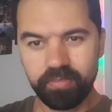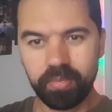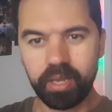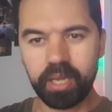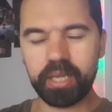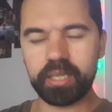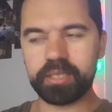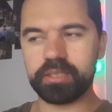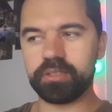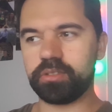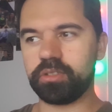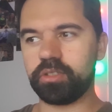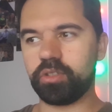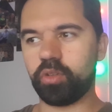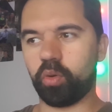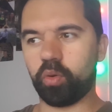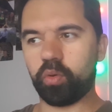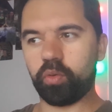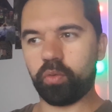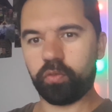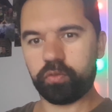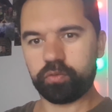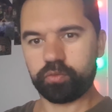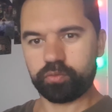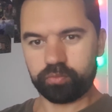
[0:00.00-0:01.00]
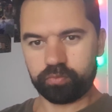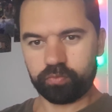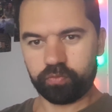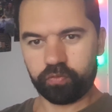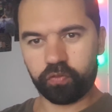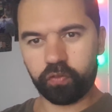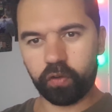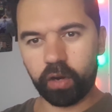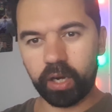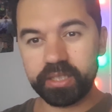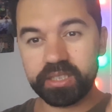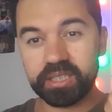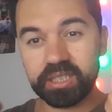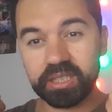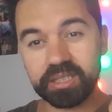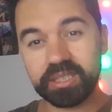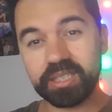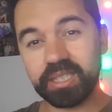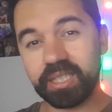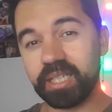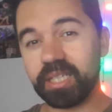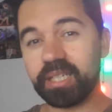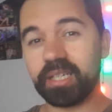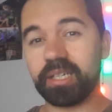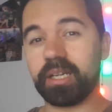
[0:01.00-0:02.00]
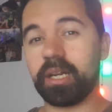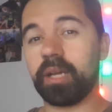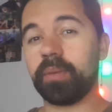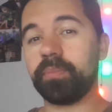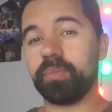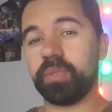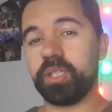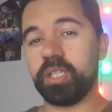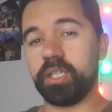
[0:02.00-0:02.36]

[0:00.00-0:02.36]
and you're fighting to get it up